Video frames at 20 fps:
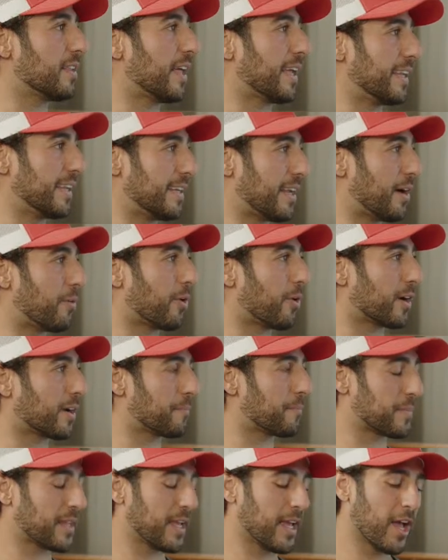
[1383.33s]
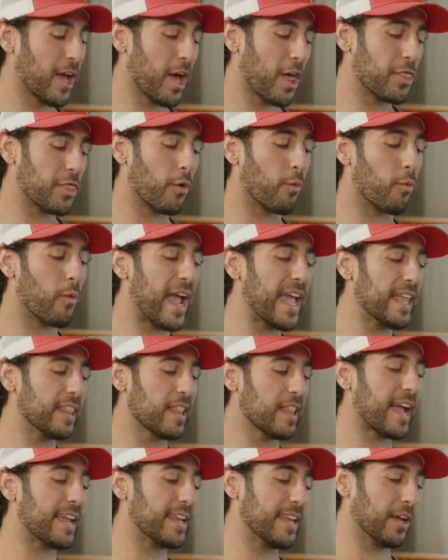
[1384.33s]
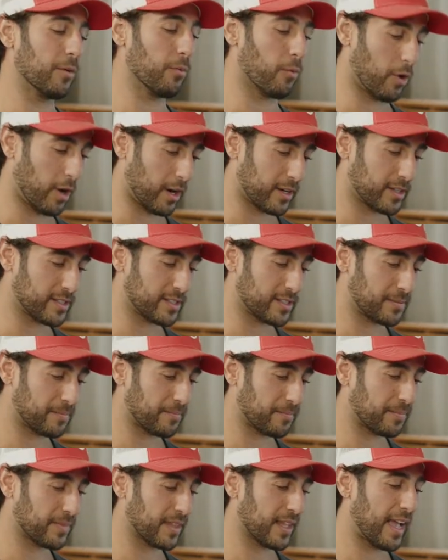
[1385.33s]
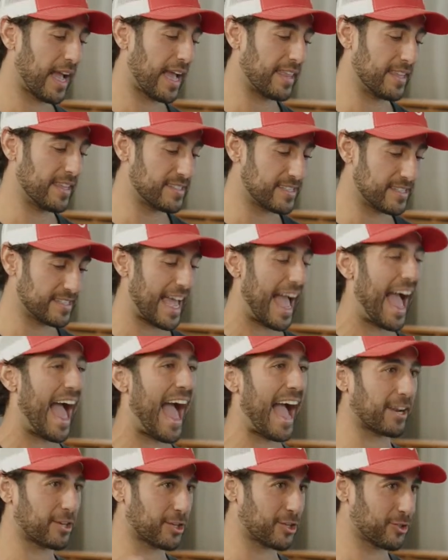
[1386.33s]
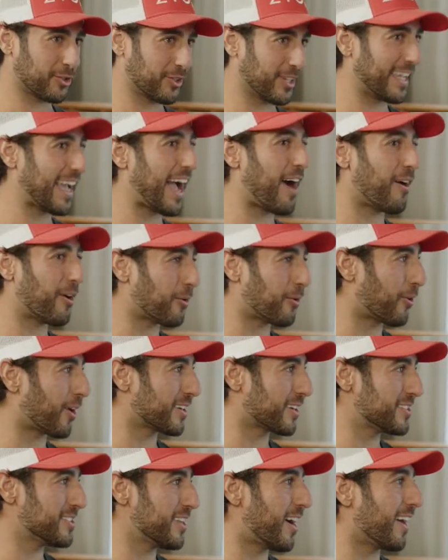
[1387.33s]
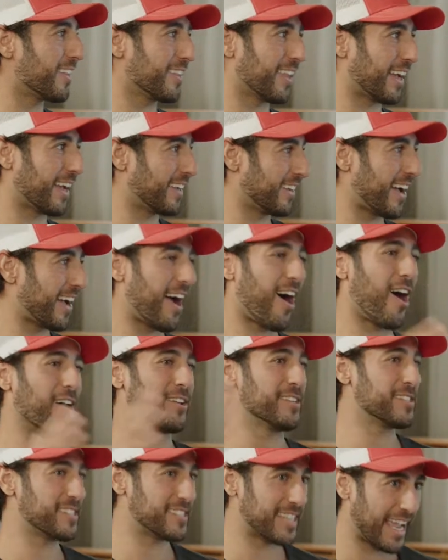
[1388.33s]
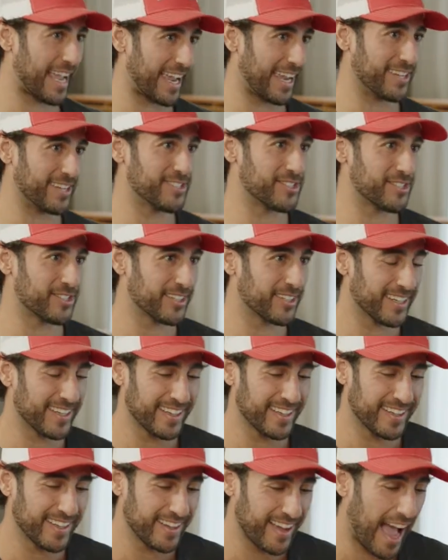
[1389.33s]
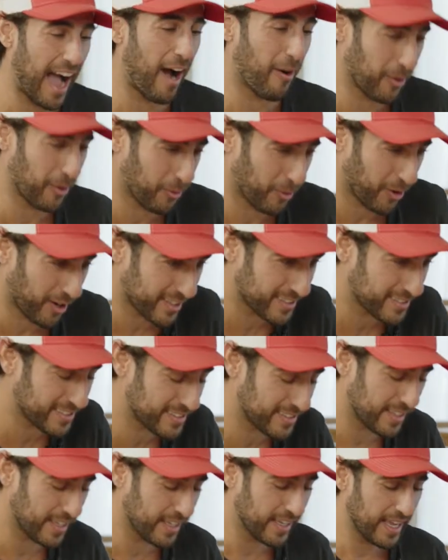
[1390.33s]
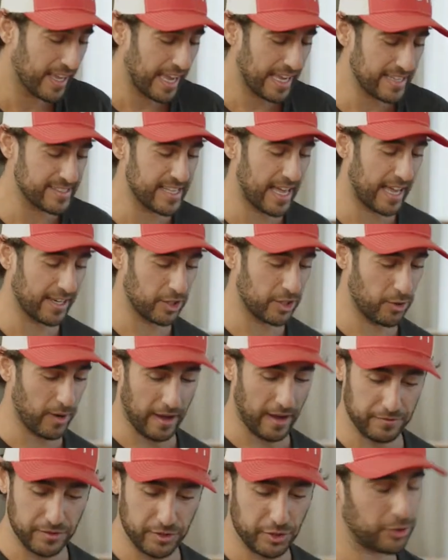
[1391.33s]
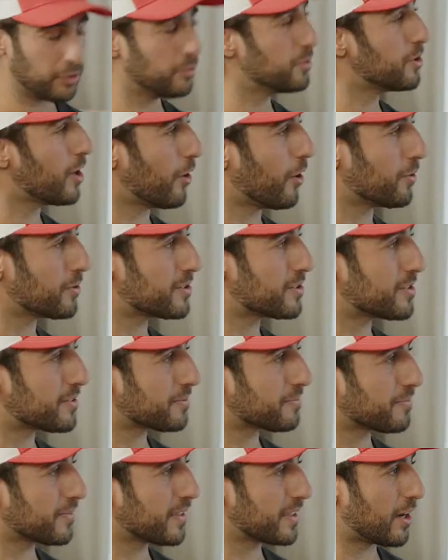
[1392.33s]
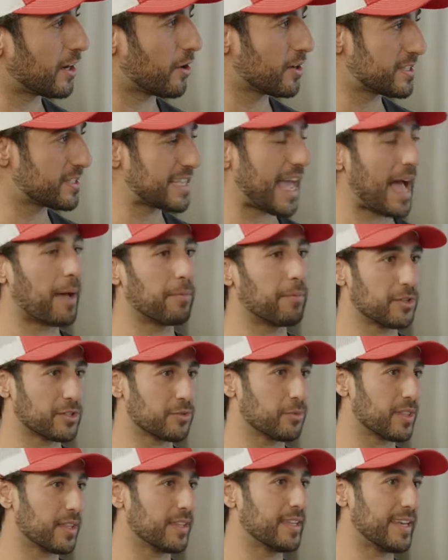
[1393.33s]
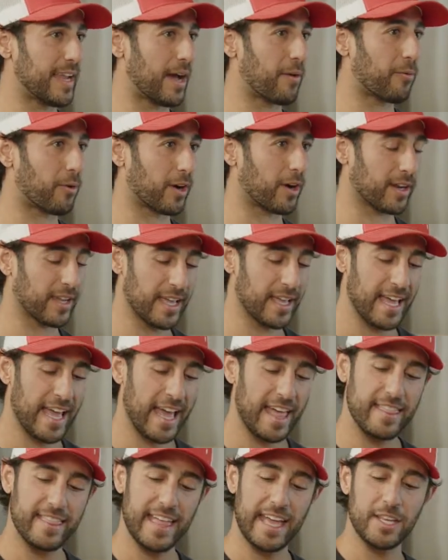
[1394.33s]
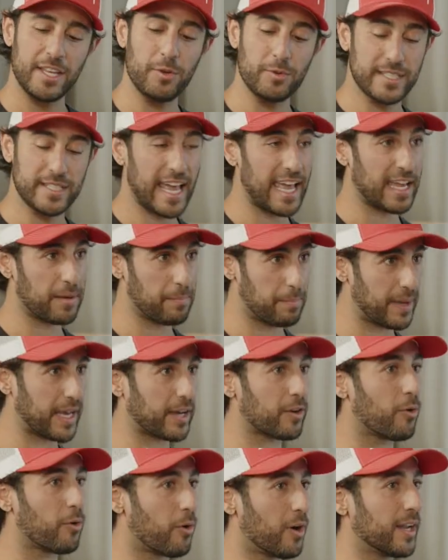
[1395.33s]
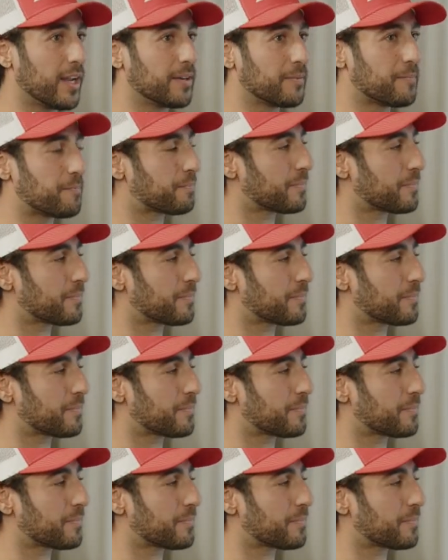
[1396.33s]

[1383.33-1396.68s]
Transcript: the Lightning Network. The way Lightning works, and this is actually how it works, not like on stage how it works, is that you have two nodes that are established within the network. Then you take Bitcoin,